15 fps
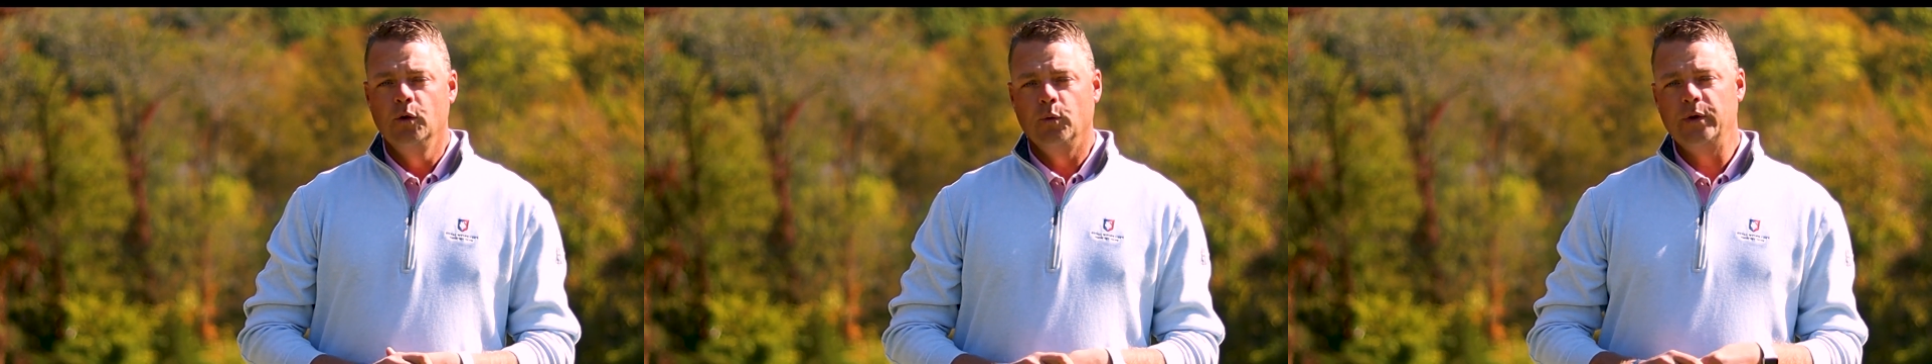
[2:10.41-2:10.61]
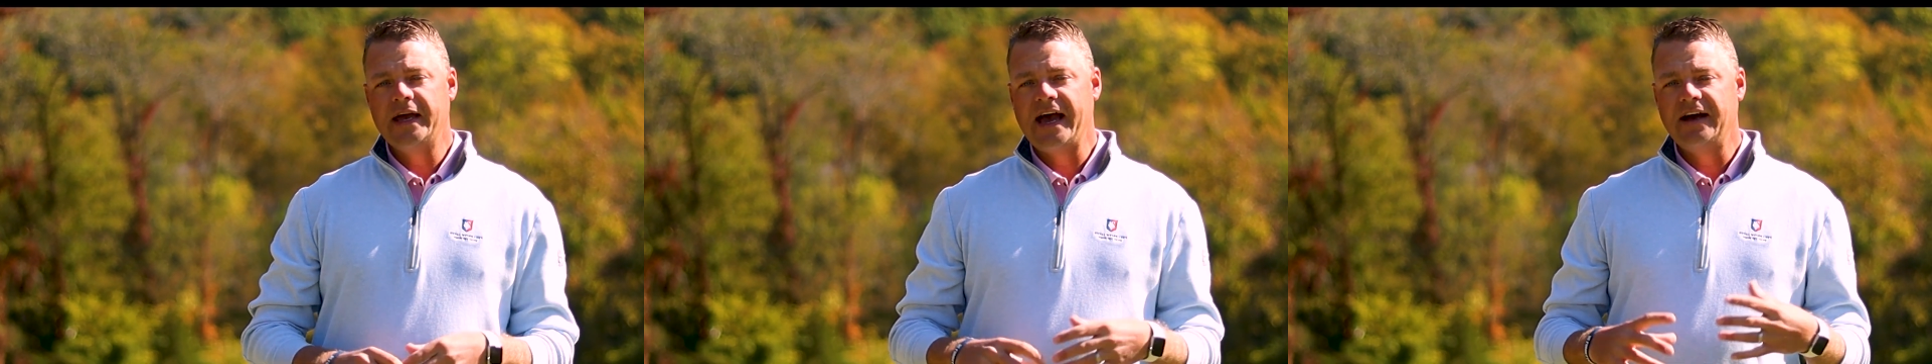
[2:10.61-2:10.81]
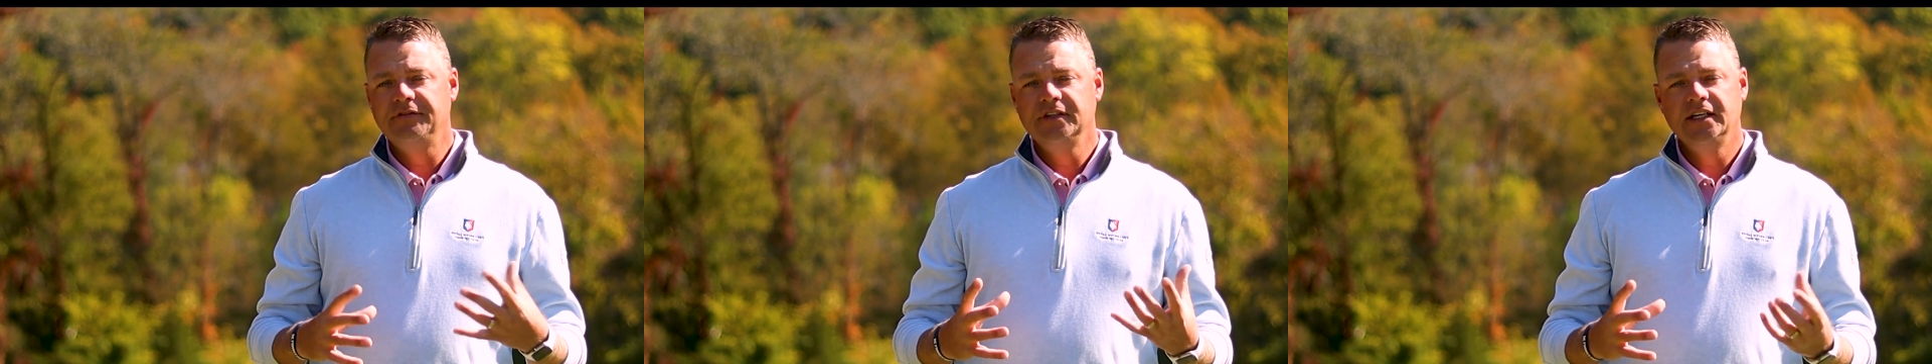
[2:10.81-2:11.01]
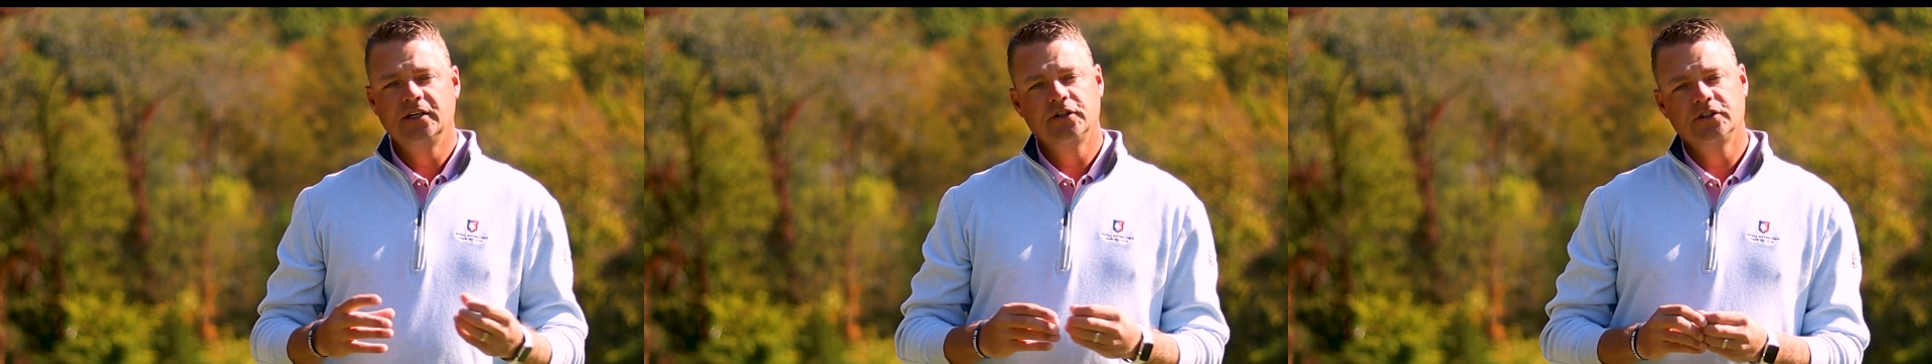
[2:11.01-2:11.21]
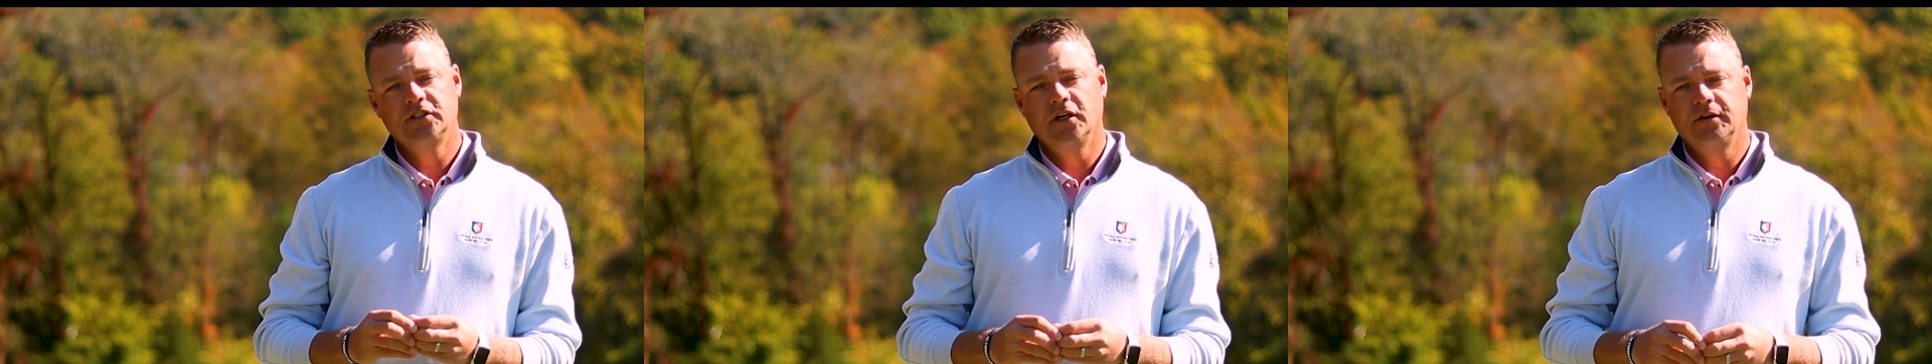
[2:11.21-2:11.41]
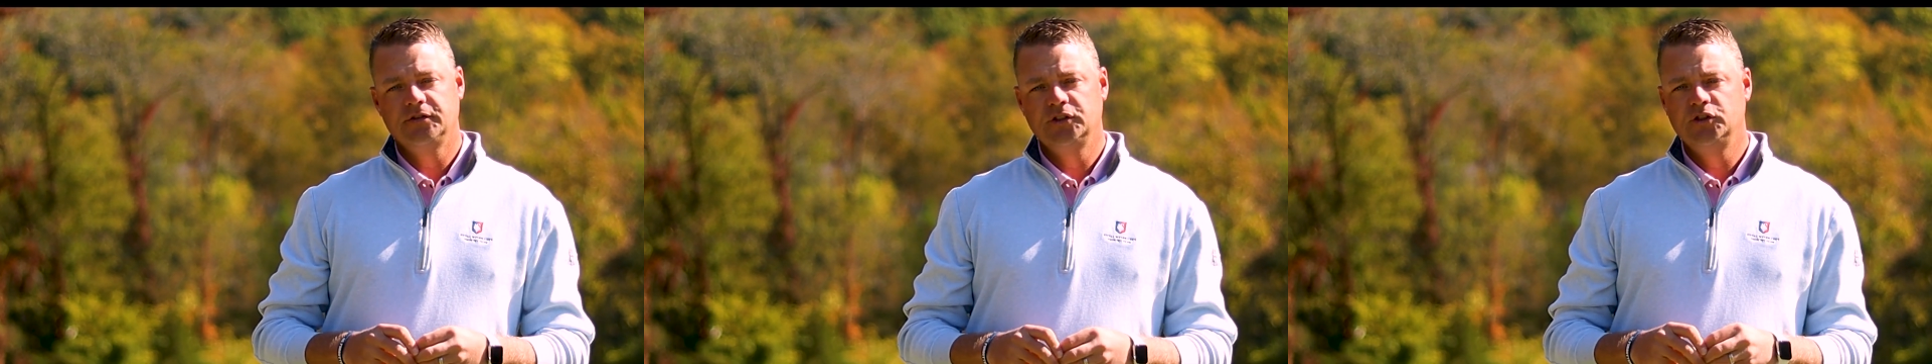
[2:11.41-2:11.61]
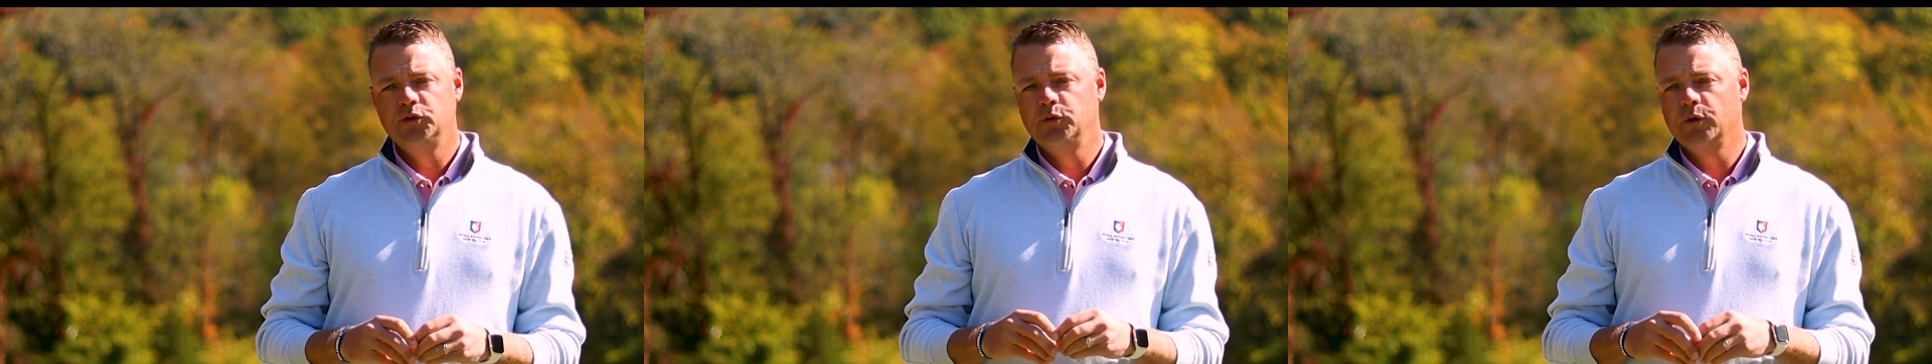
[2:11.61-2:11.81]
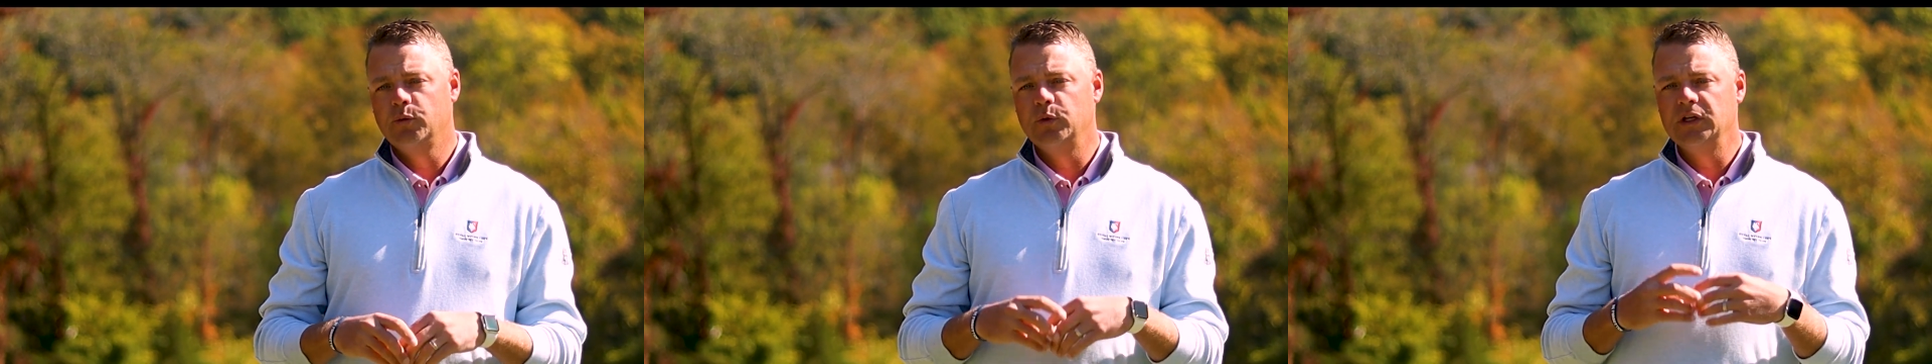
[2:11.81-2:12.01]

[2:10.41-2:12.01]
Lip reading: we have to get ourselves into a